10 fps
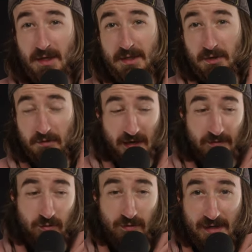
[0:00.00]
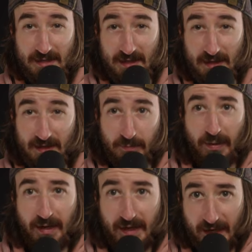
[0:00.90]
So if you haven't already seen this,
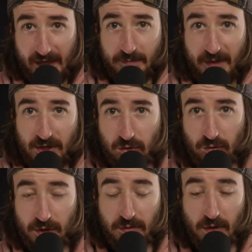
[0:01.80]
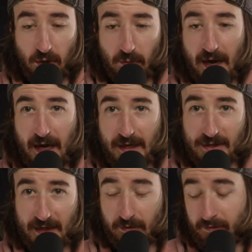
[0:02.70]
please make sure you go and
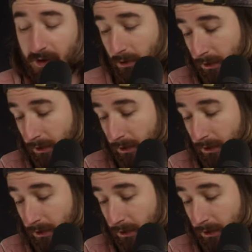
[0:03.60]
check out the video.